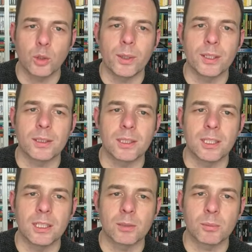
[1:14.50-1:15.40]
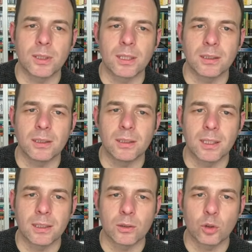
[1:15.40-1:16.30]
UHD is presented
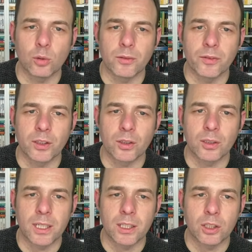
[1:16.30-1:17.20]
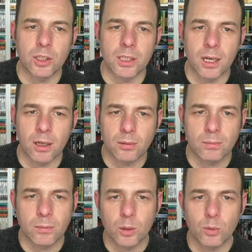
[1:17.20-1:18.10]
in Dolby Vision HDR.
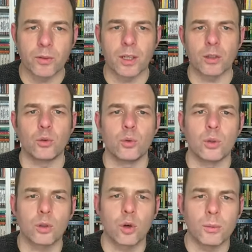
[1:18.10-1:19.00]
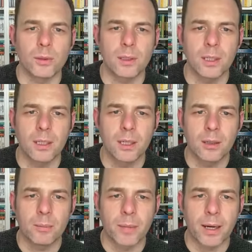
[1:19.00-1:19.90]
We've got a new commentary
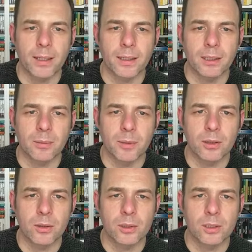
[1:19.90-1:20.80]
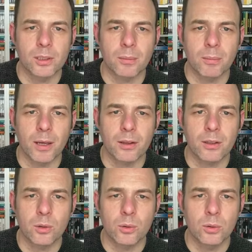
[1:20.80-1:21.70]
by Dimitris
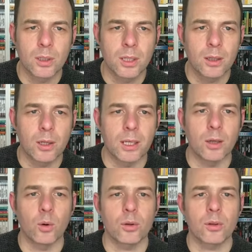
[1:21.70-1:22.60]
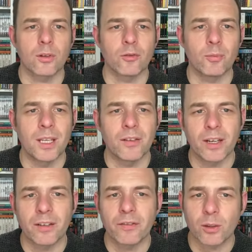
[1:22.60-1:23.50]
Mathieu, author of
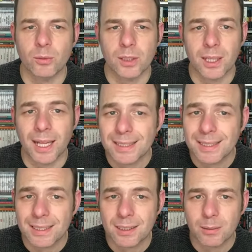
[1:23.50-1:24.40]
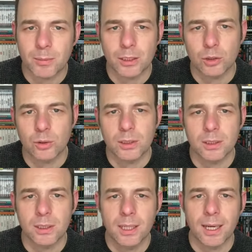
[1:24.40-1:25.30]
BFI Films Classics, Mean
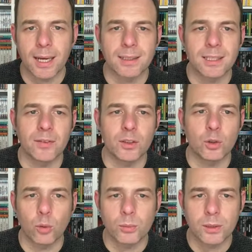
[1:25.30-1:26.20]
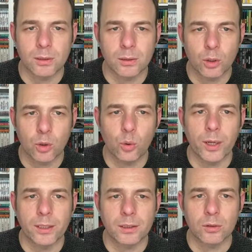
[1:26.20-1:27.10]
Streets, and David Thompson,
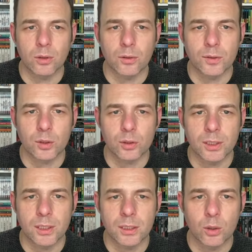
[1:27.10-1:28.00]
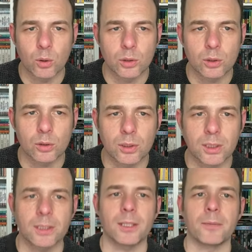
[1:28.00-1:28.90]
co-editor of Scorsese on
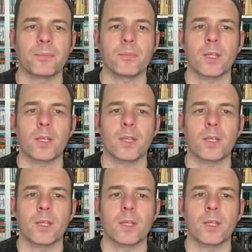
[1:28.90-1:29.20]
Scorsese.